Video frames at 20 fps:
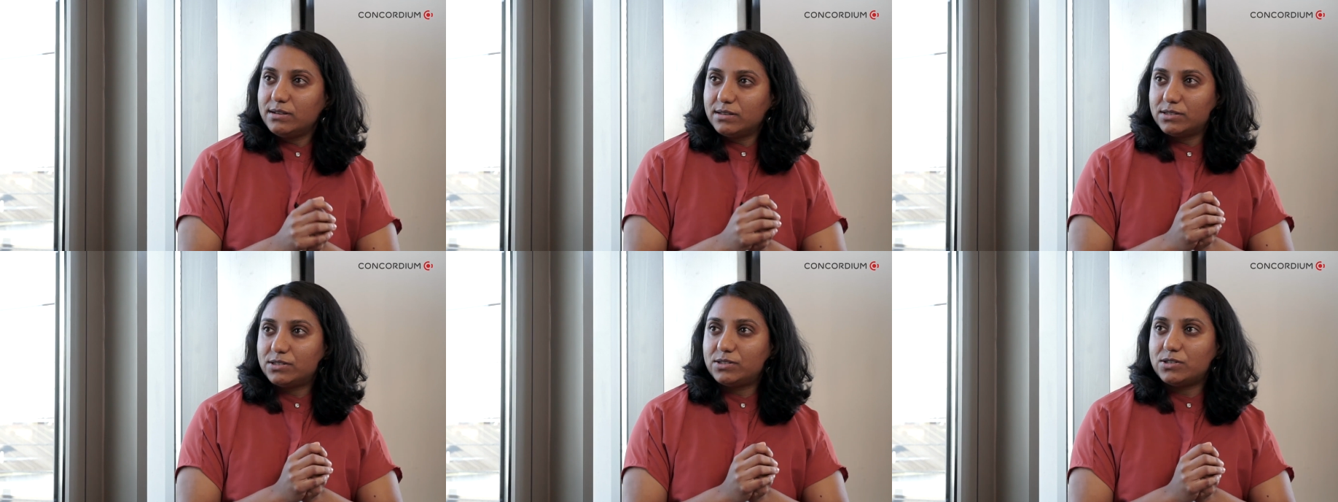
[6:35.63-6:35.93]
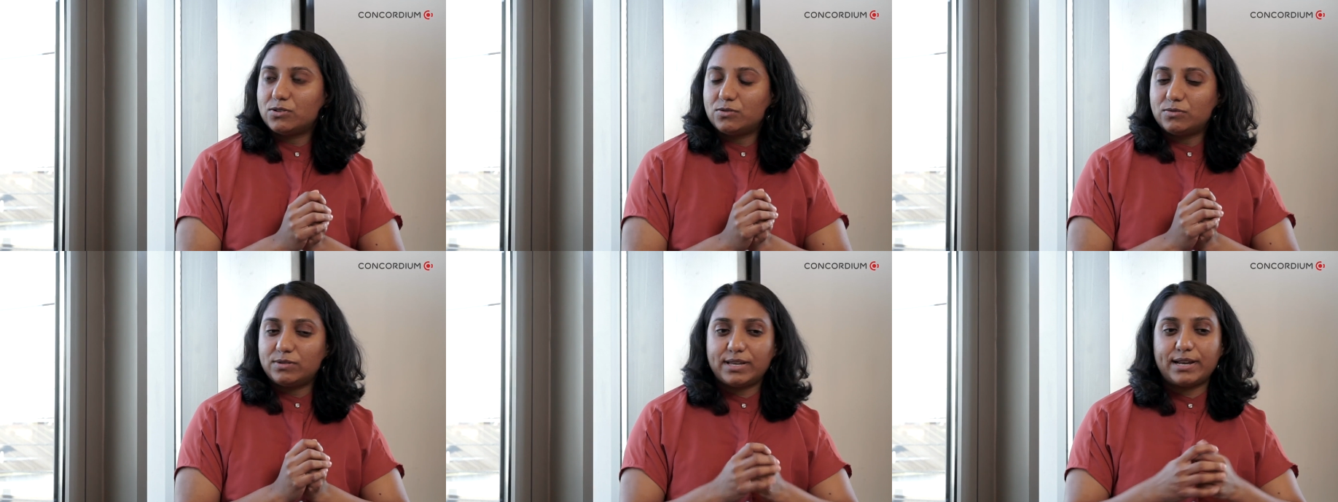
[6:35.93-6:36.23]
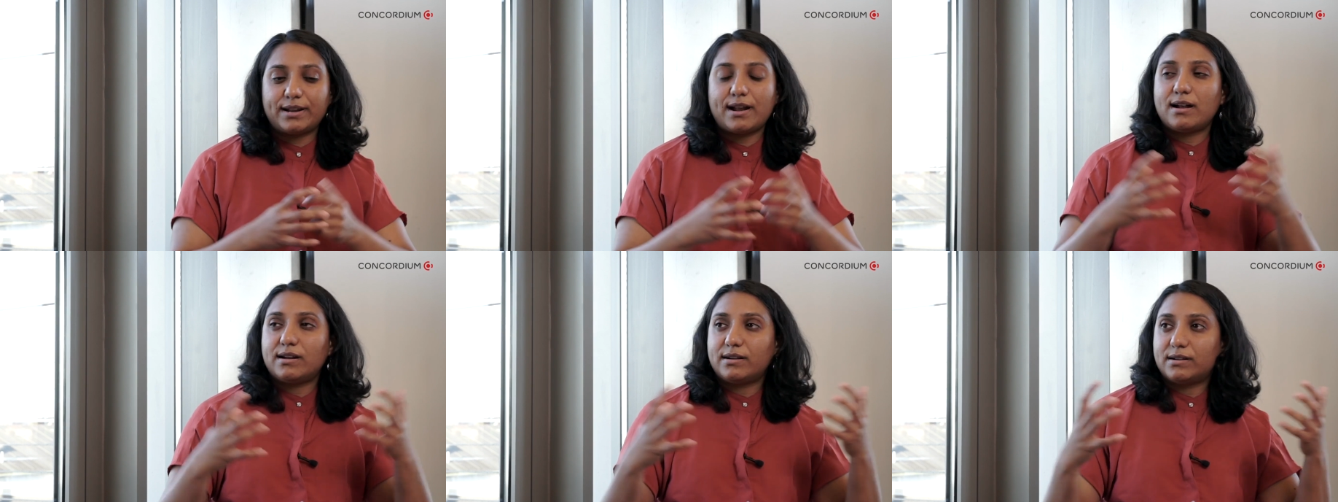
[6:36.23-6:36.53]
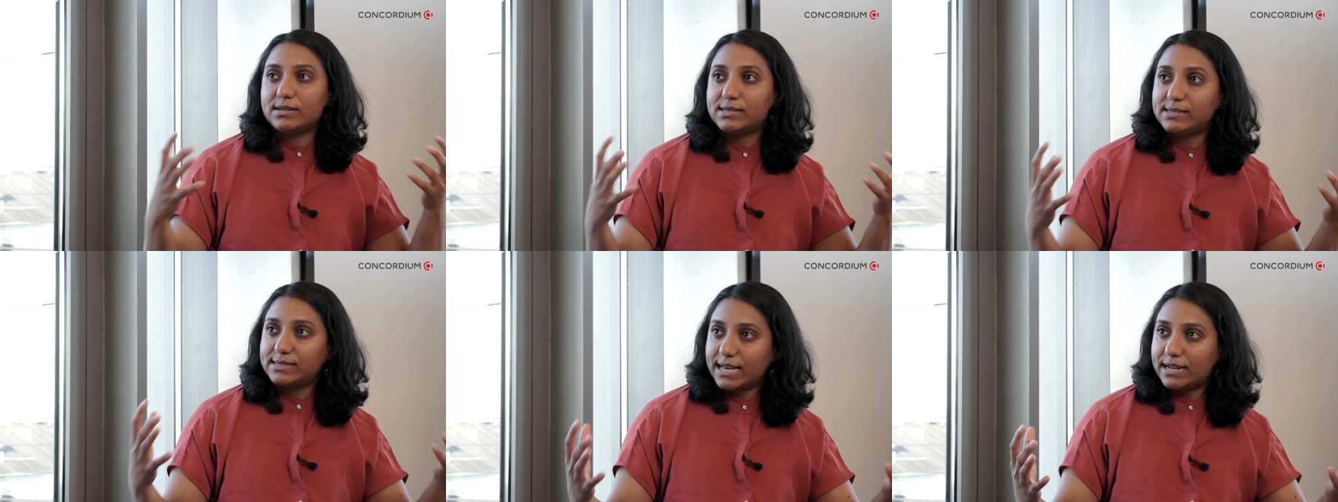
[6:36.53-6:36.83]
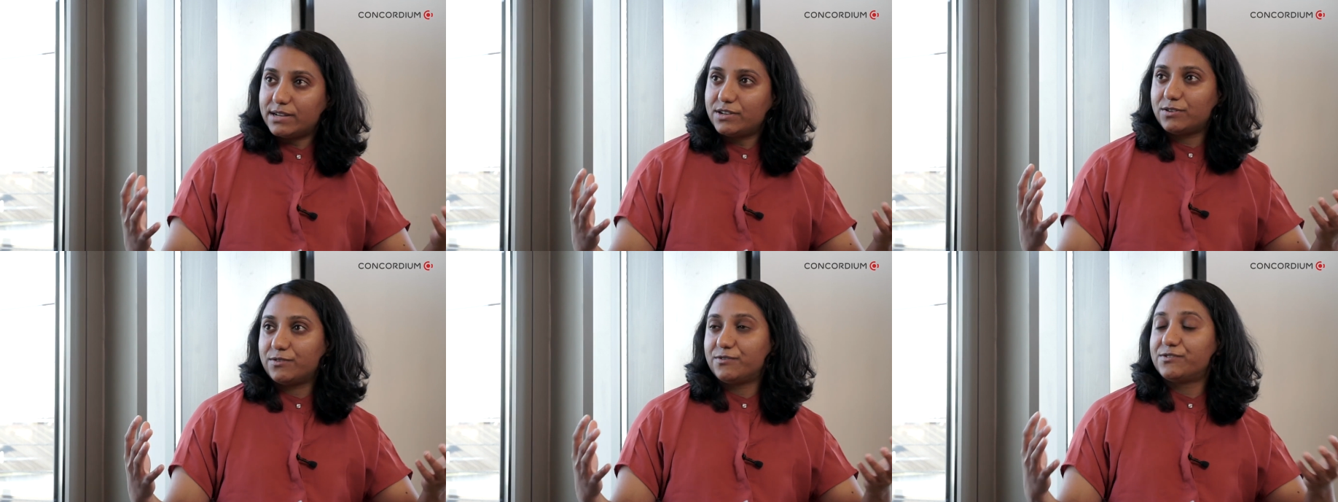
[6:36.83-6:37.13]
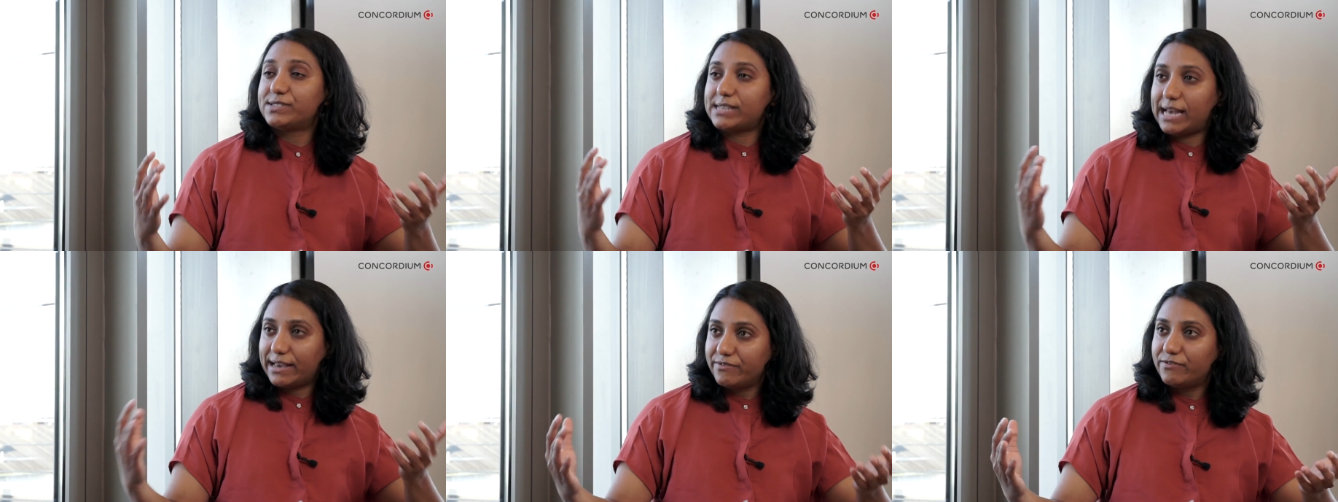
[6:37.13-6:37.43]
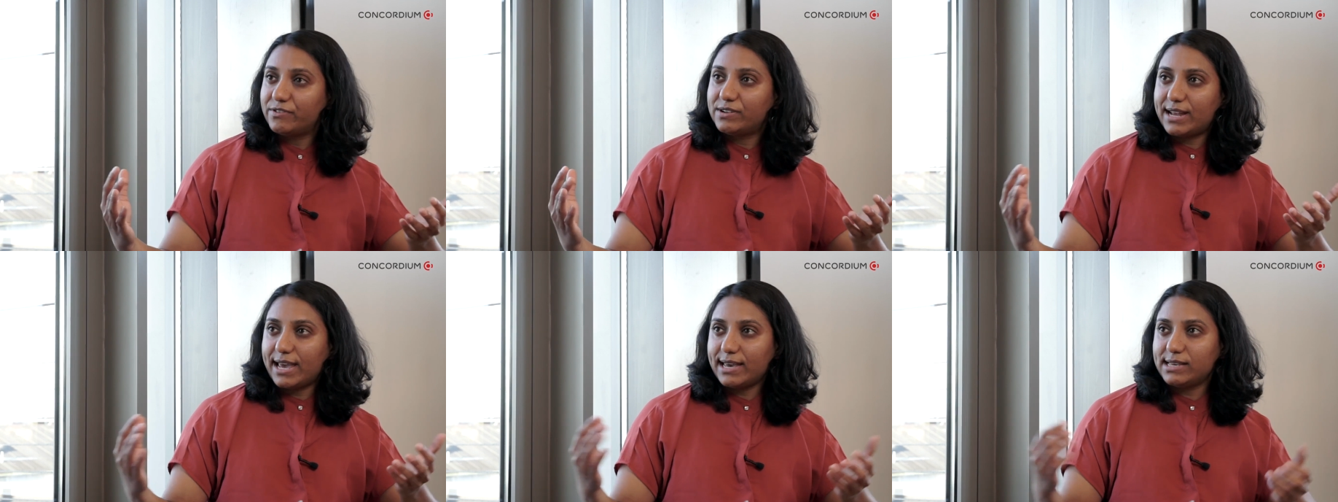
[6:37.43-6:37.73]
So there are a set of
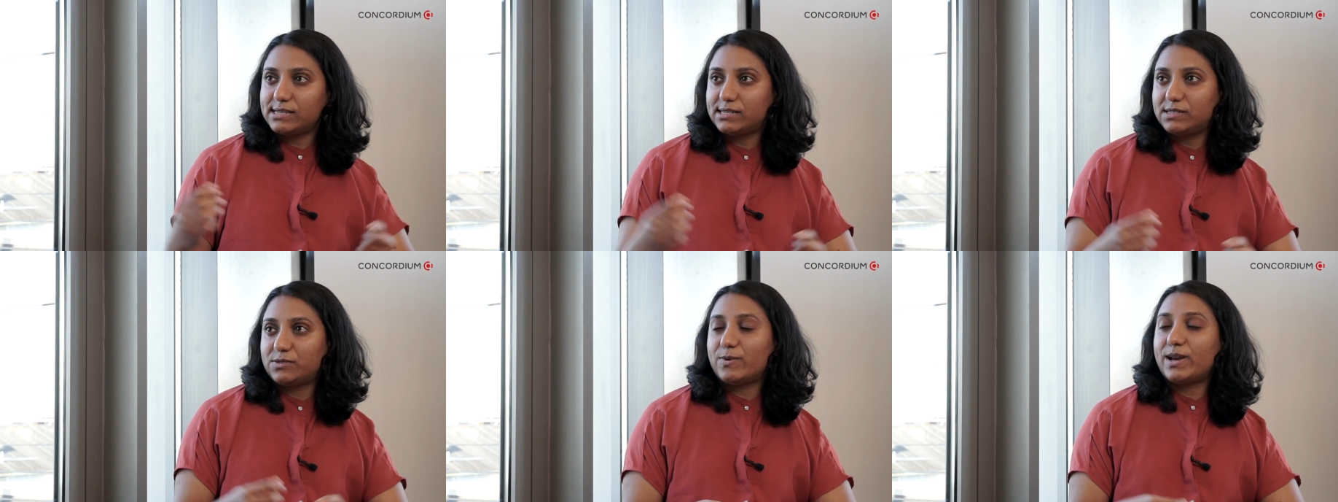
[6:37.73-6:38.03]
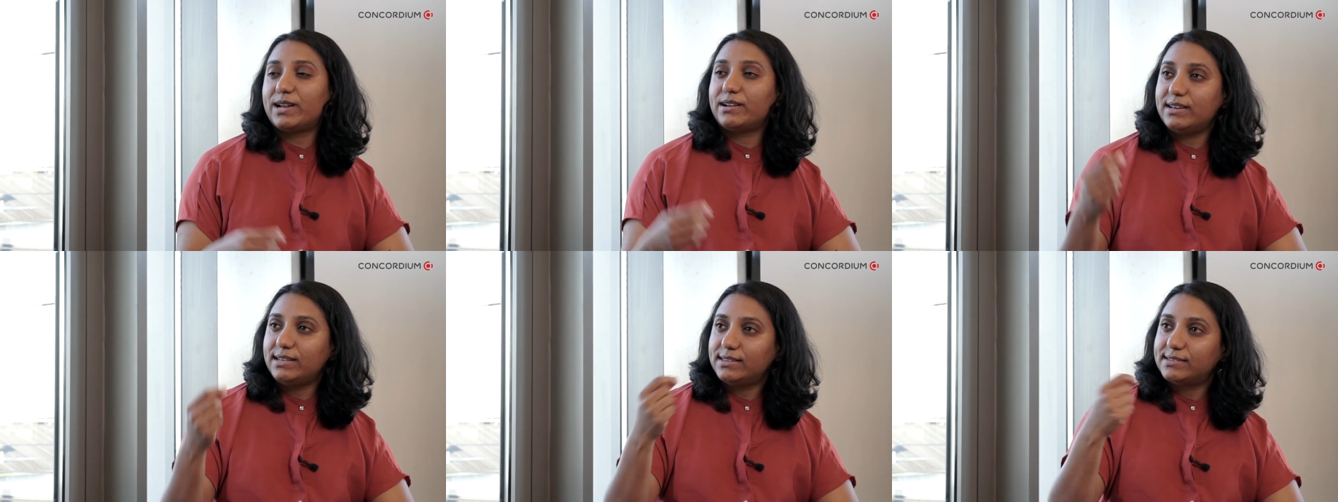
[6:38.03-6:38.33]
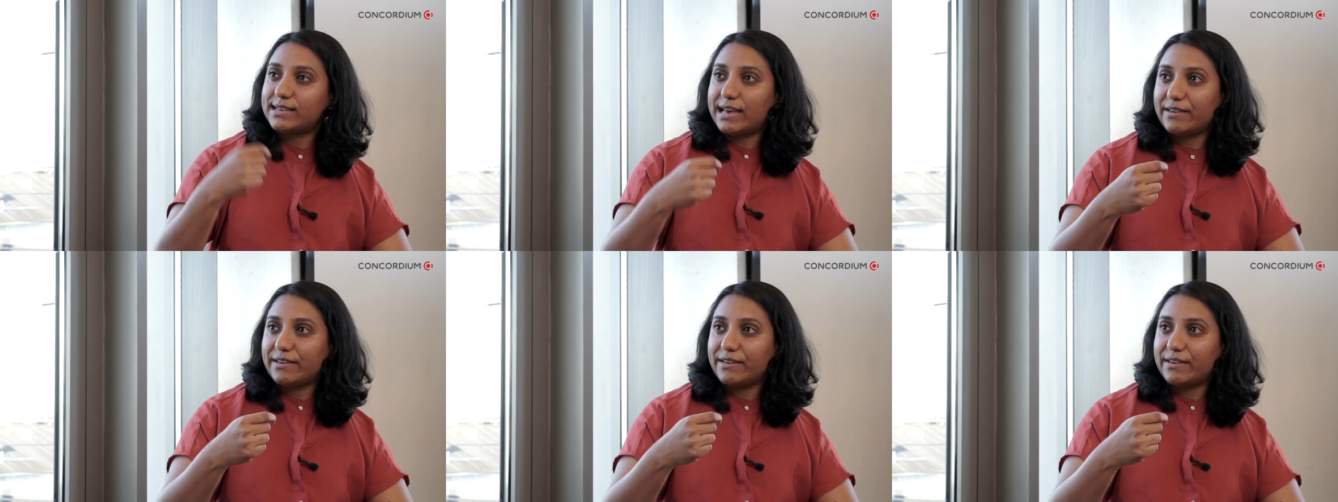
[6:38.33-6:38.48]
ciphertexts where each